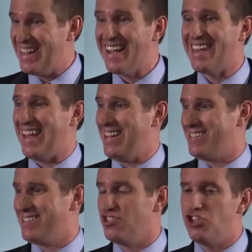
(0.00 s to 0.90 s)

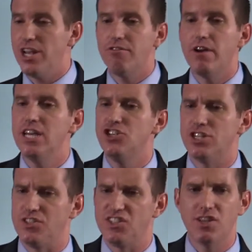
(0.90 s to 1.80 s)
decades,
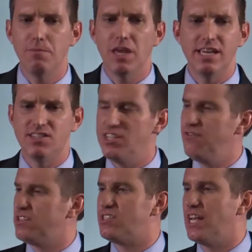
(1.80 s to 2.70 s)
generations, in some cases
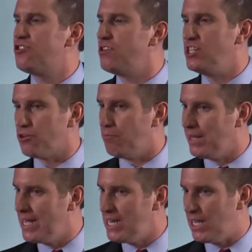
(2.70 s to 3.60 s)
even centuries or
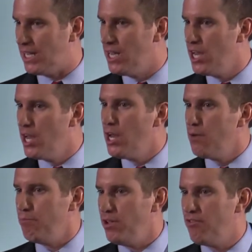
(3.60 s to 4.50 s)
millennia
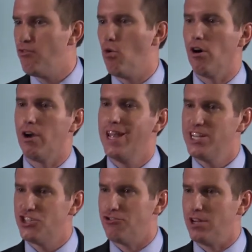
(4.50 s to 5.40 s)
before
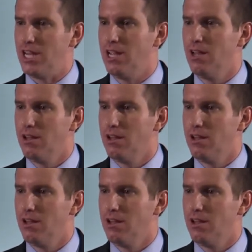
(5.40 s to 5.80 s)
history